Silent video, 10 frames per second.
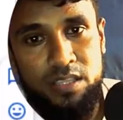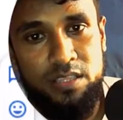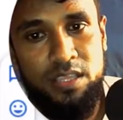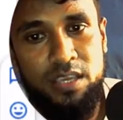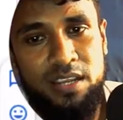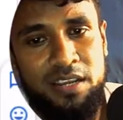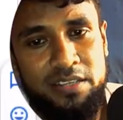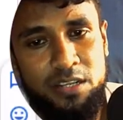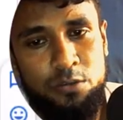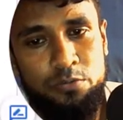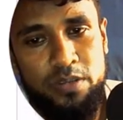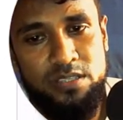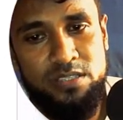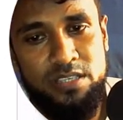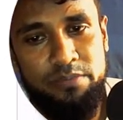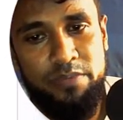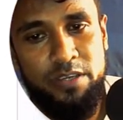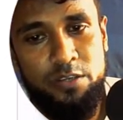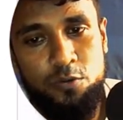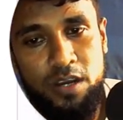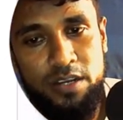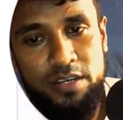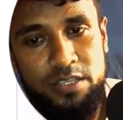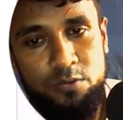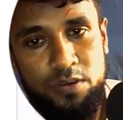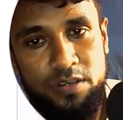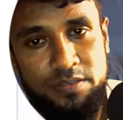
Then I tell you, please give me 200 keyword.